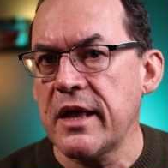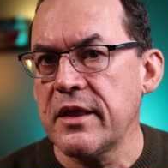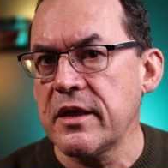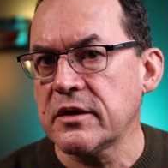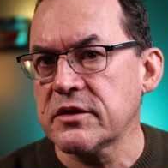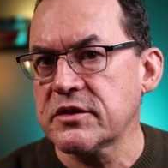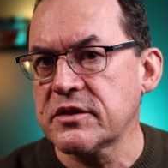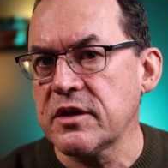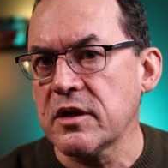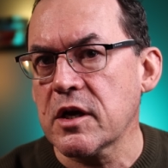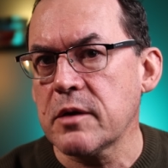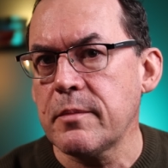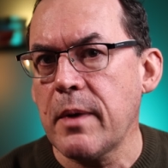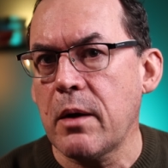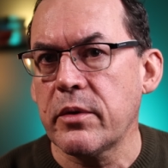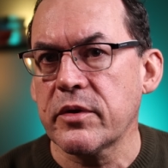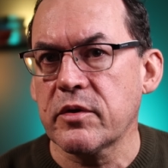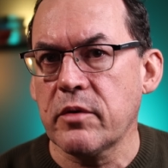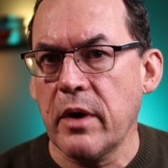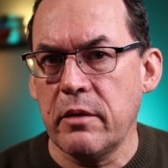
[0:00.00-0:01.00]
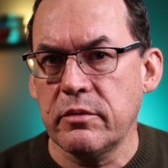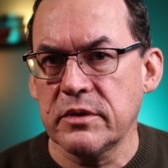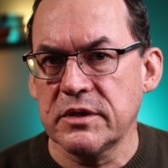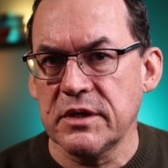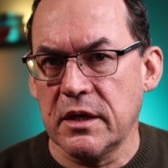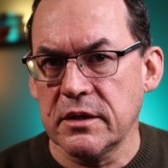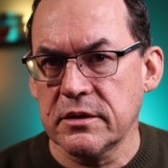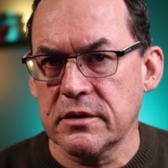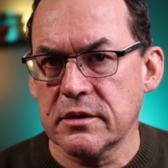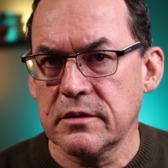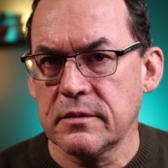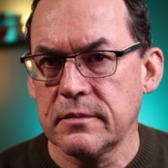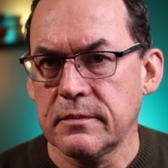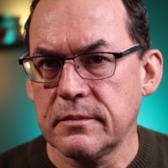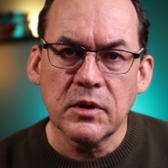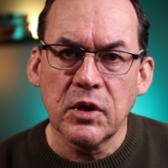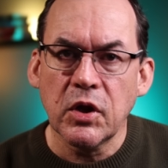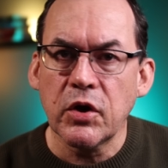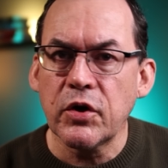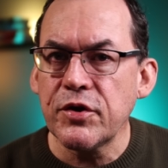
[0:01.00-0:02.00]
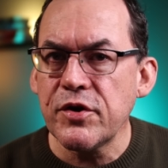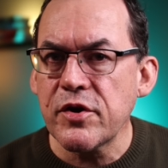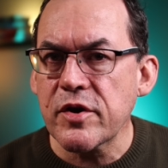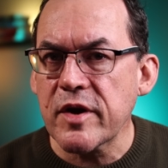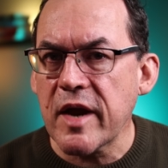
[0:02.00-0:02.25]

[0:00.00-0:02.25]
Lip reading: and they'll still come out with great results. Learn your